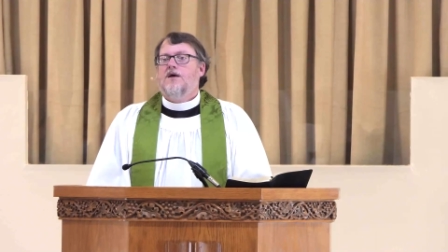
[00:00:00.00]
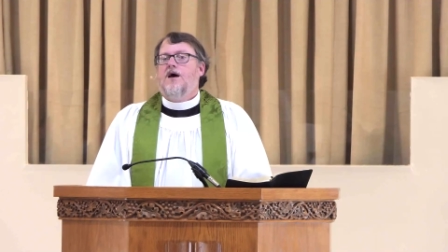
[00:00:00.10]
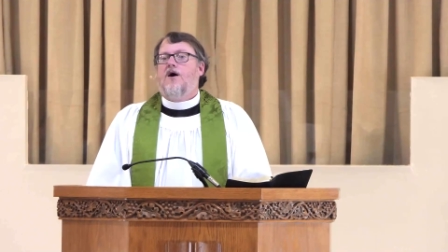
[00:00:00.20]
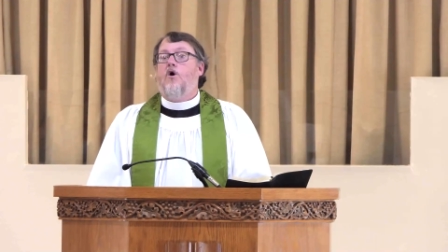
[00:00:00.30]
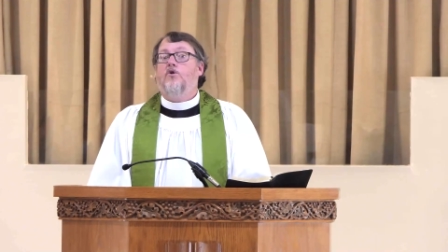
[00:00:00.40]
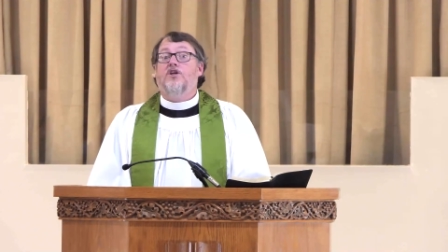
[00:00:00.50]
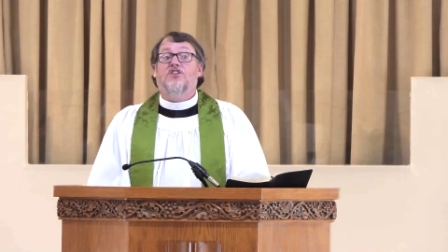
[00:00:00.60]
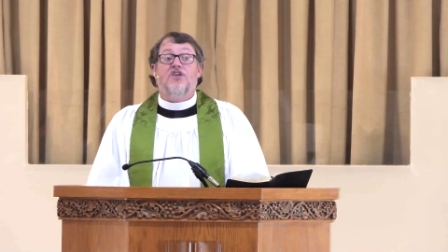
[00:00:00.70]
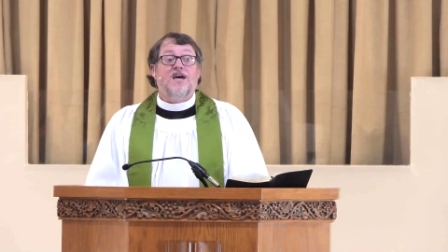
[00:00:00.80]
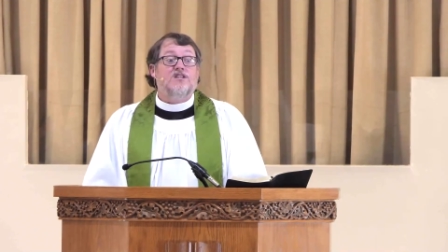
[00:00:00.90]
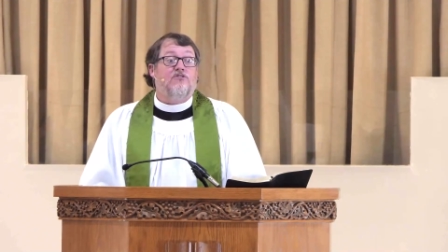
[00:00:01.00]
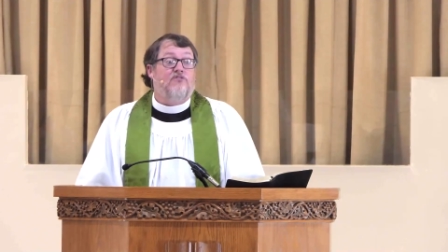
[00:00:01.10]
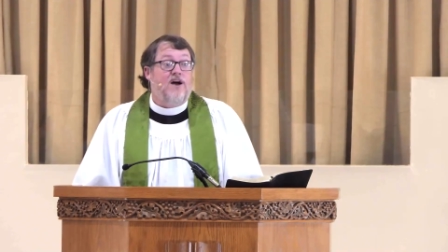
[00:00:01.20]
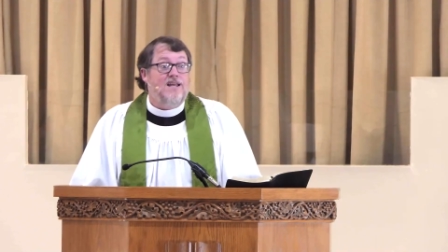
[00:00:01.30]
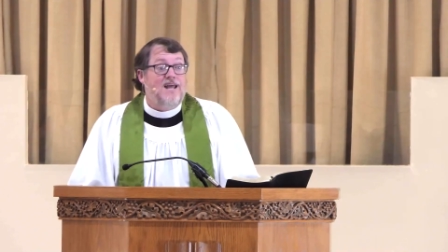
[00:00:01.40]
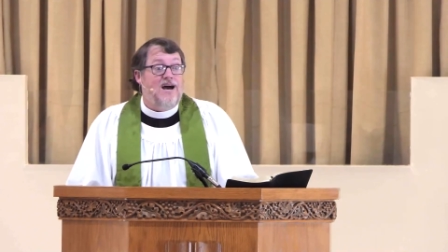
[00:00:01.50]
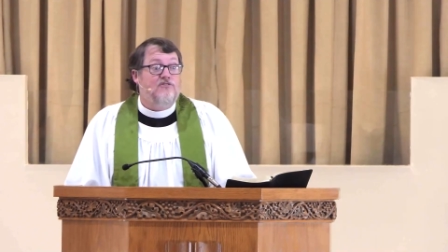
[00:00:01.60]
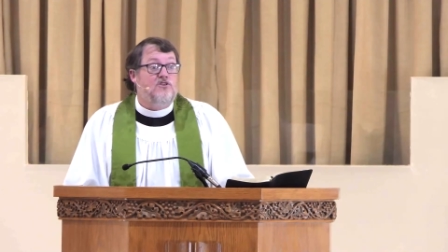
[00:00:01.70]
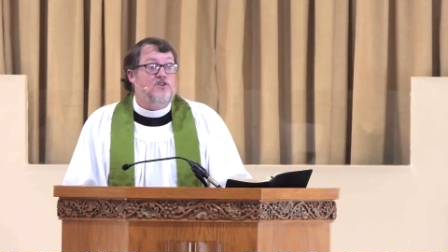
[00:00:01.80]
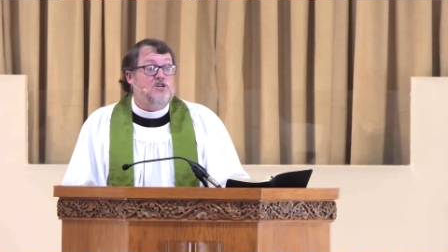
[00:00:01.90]
Only then to find out
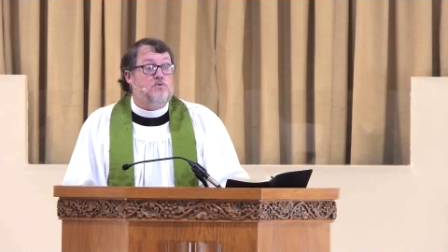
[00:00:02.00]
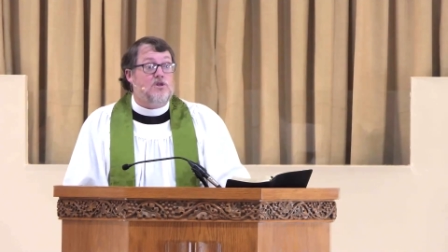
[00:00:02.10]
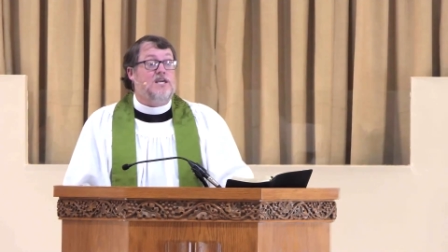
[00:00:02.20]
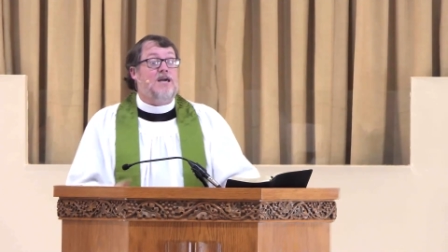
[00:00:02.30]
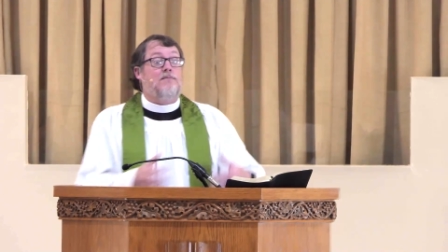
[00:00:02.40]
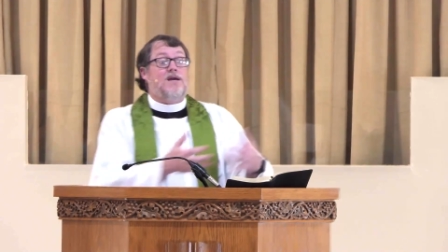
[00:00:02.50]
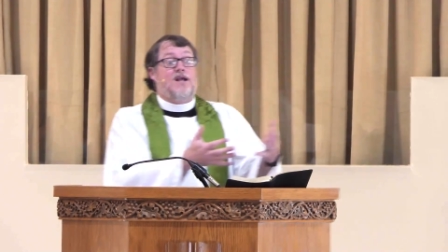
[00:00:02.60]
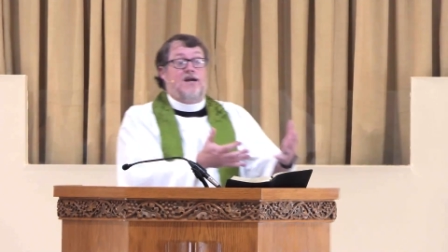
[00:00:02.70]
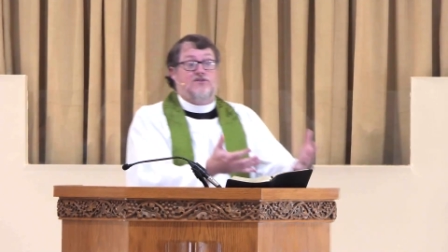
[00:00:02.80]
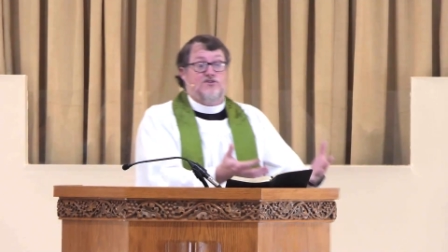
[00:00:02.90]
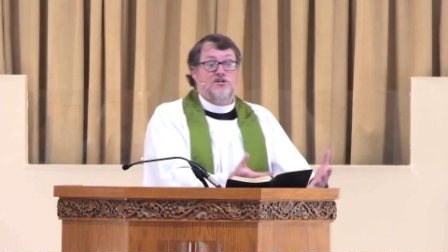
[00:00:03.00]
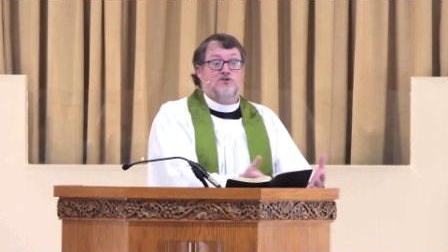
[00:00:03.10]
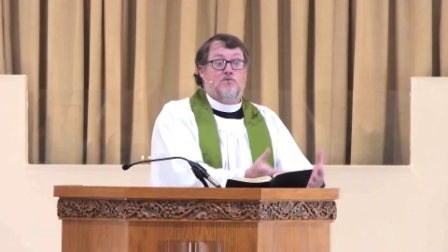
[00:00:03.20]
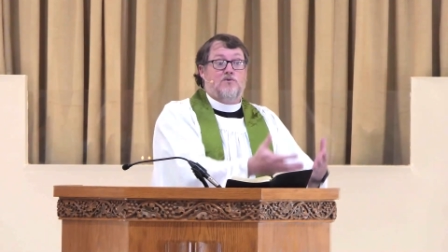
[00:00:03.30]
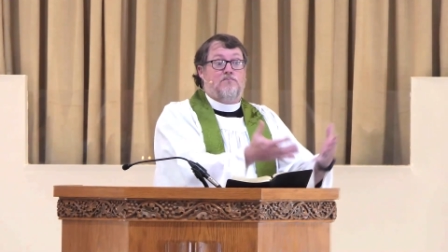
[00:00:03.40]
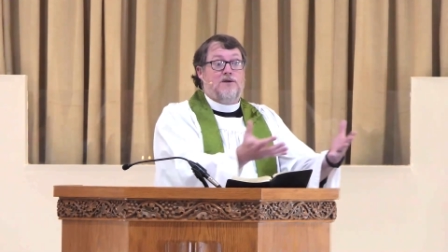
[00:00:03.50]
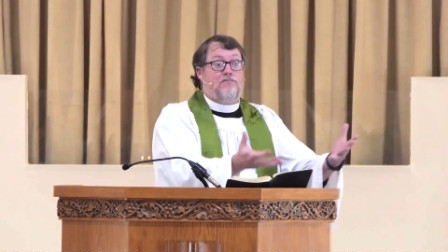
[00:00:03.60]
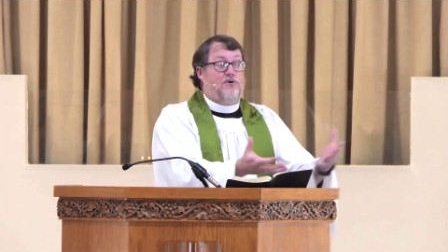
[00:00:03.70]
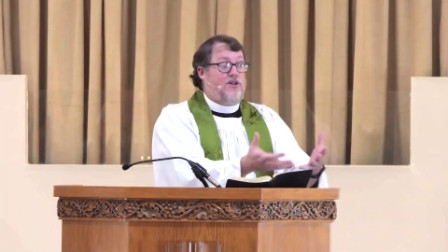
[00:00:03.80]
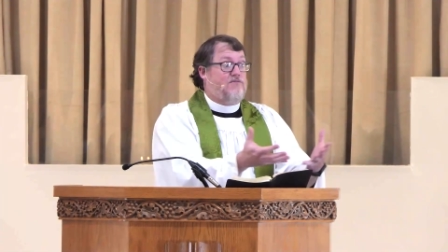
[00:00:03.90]
that these were the Gibeonites. These were
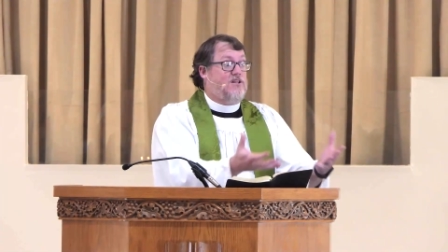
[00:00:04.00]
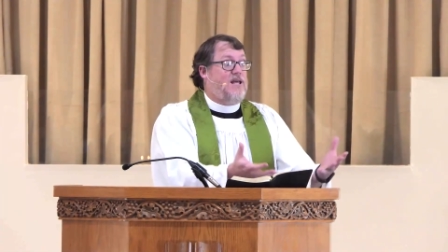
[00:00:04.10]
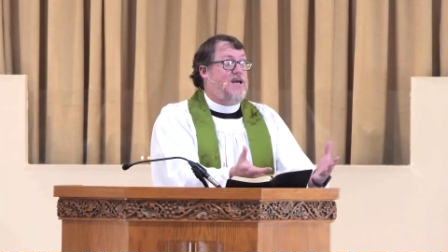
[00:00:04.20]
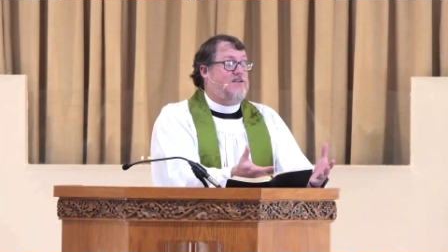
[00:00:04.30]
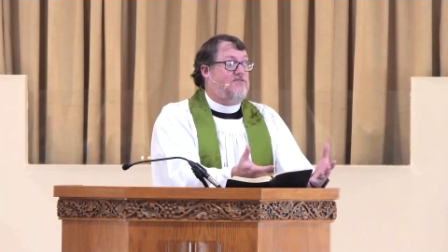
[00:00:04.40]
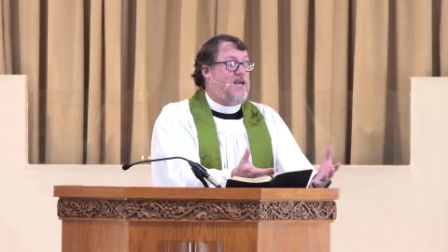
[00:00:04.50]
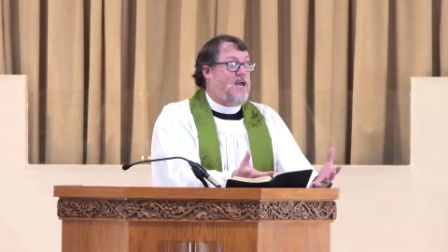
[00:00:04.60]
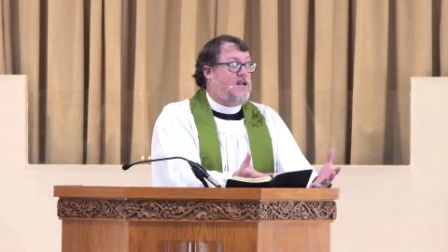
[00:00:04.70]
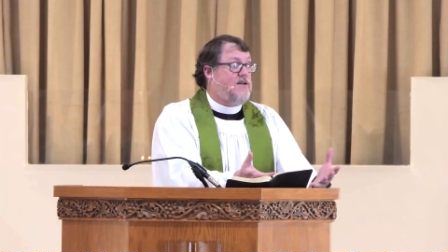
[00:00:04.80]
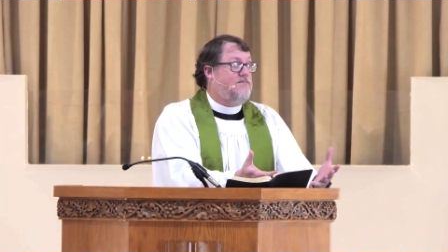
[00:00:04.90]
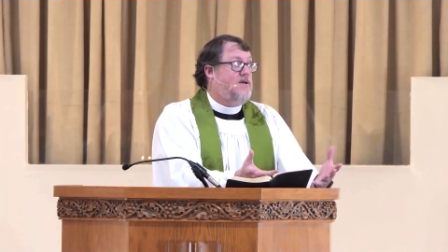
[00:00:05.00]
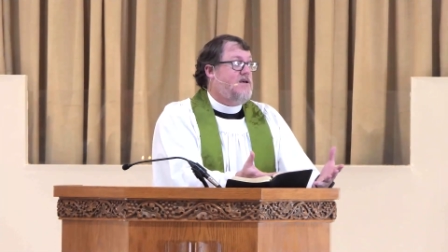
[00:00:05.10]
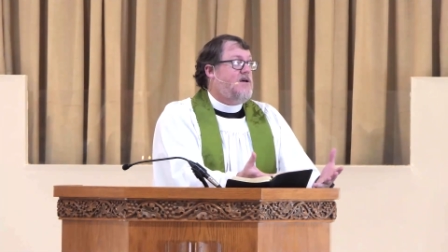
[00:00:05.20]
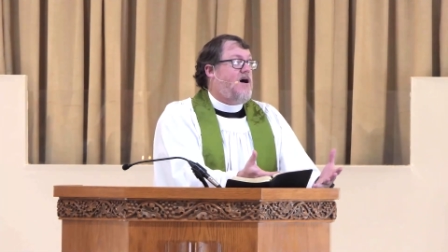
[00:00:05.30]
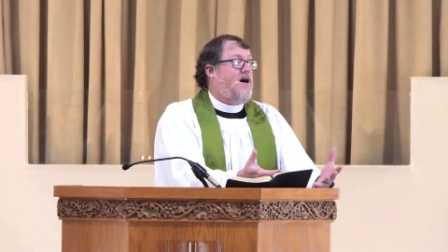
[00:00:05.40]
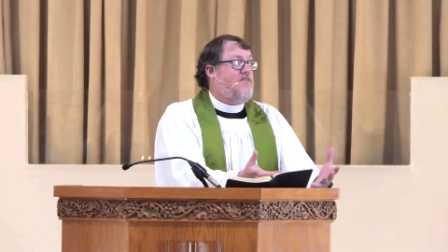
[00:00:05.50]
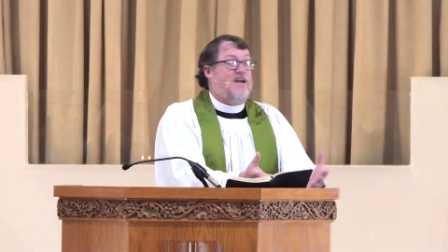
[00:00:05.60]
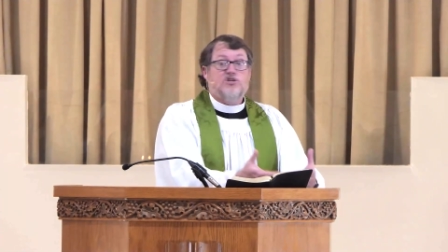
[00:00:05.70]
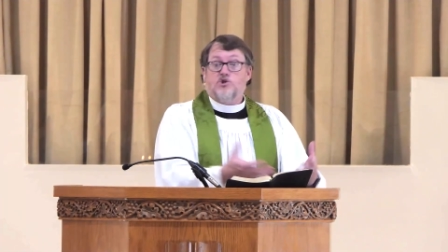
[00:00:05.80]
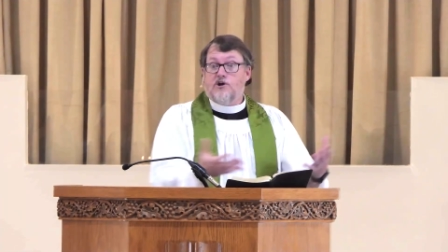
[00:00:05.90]
people of the land of Canaan. Uh, they
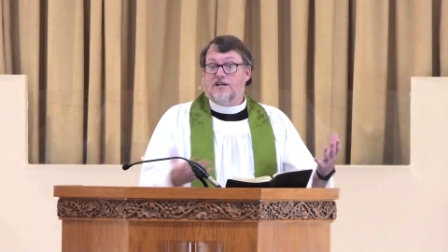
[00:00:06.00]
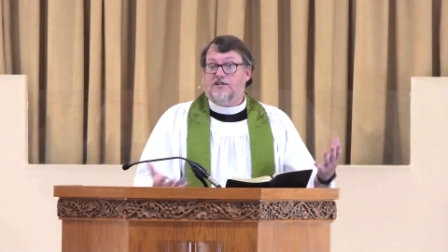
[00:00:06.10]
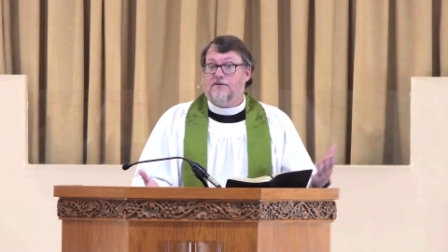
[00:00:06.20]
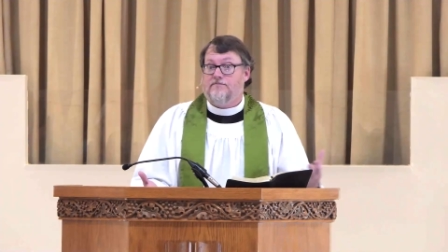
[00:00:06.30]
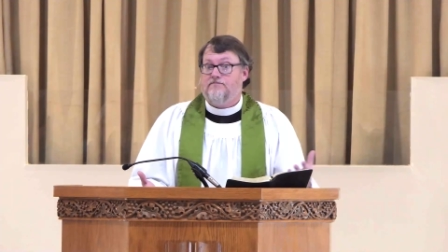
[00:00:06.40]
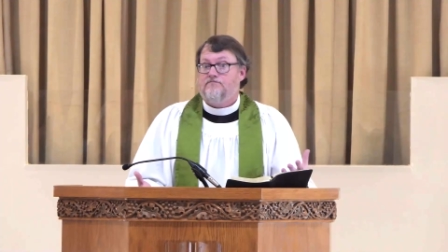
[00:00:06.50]
had tricked them.